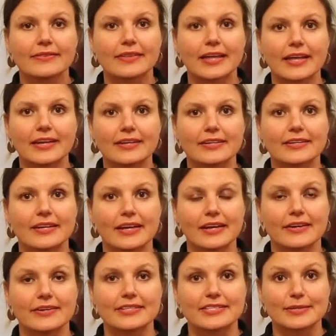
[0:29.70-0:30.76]
Then
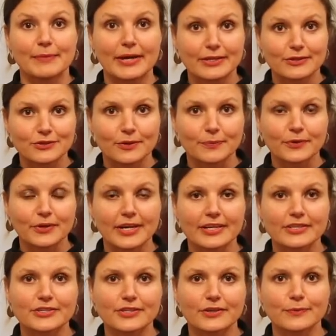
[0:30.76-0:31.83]
there is the manuscript
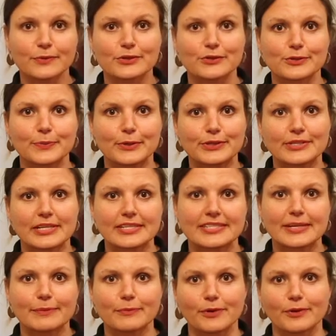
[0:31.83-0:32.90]
collection, which was mostly
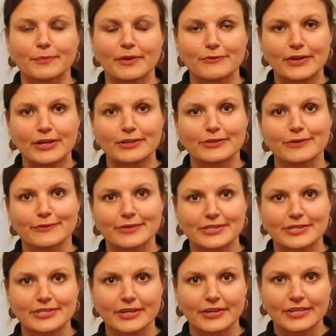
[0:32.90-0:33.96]
assembled by fellows of the
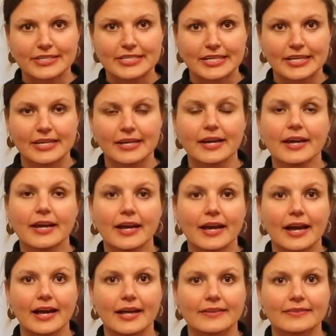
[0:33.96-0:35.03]
Society.
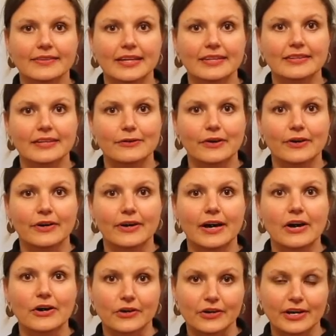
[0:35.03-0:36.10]
And then there are
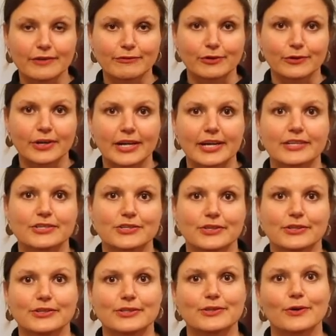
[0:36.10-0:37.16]
archival
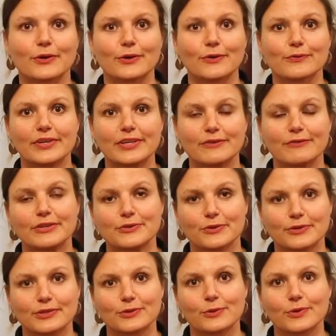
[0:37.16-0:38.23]
collections of
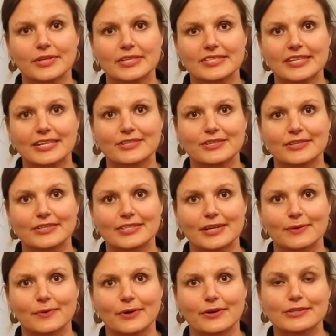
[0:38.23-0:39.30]
individuals and organisations
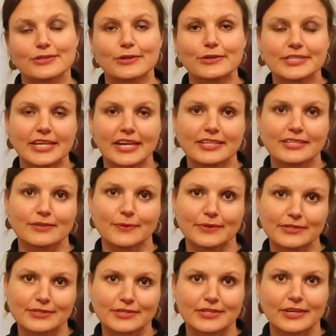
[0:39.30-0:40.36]
that were associated
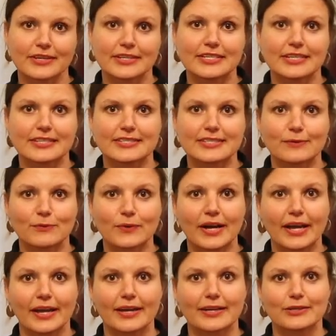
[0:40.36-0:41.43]
with the Society in some
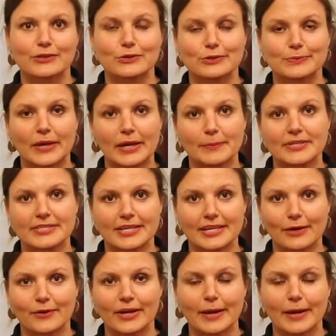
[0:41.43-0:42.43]
way and whose papers are now